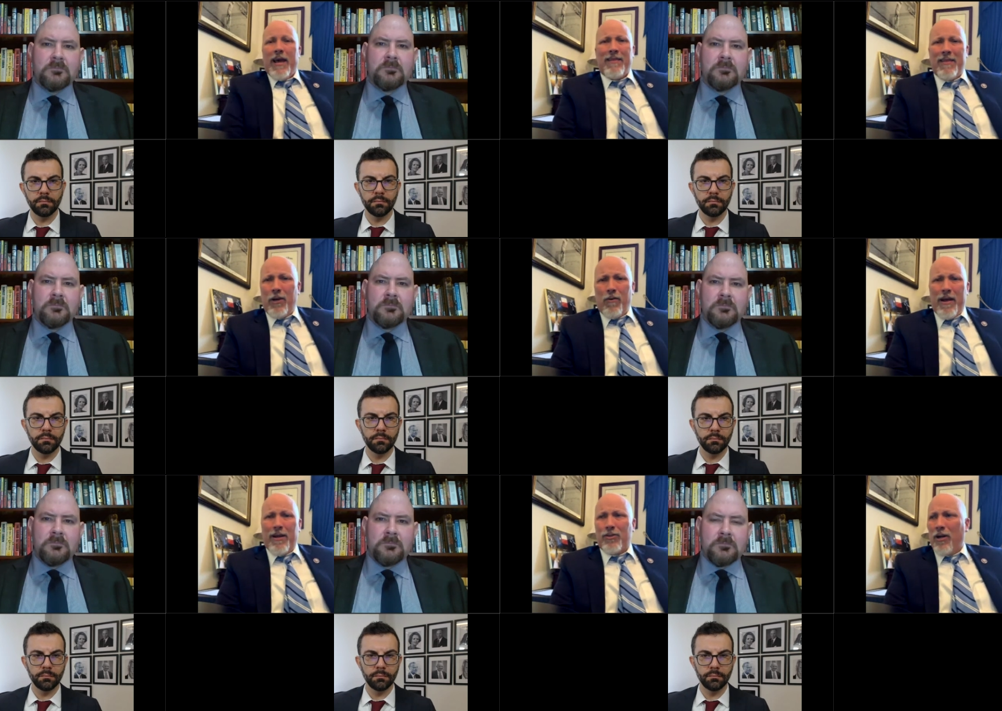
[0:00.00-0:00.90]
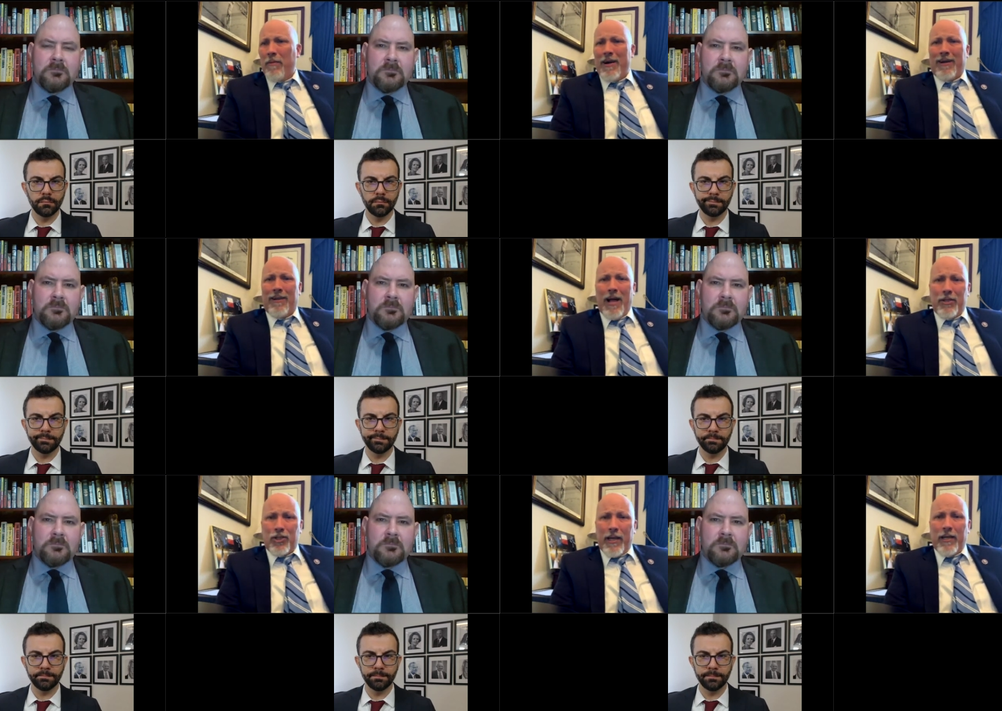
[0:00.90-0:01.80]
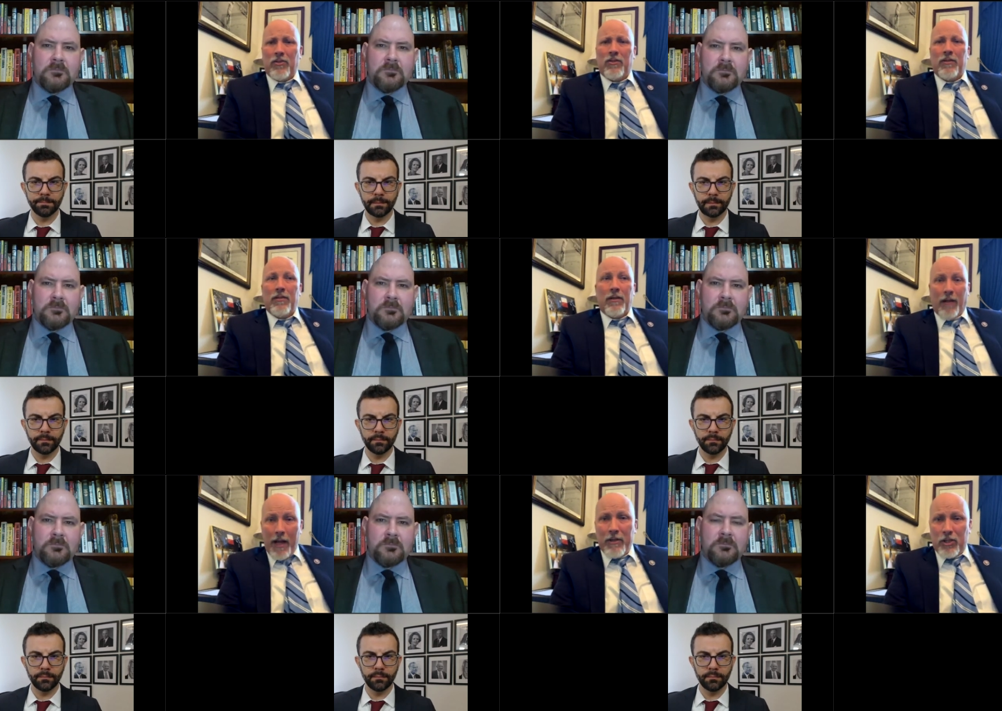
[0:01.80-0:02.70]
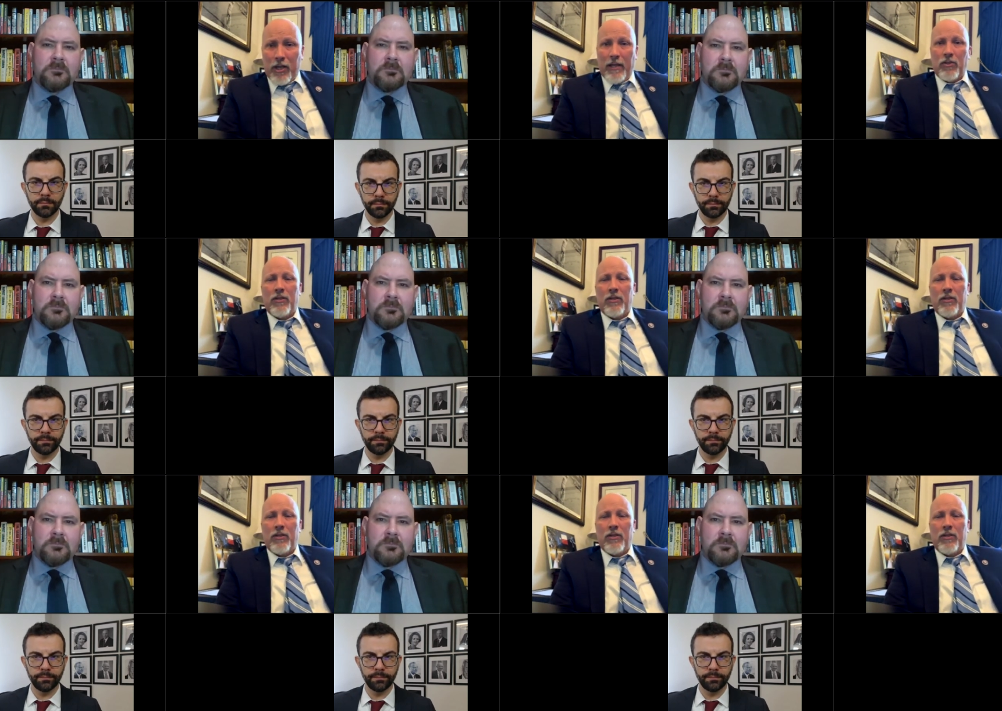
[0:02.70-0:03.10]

Speaker 1: and then they go around and talk about climate change. Climate change.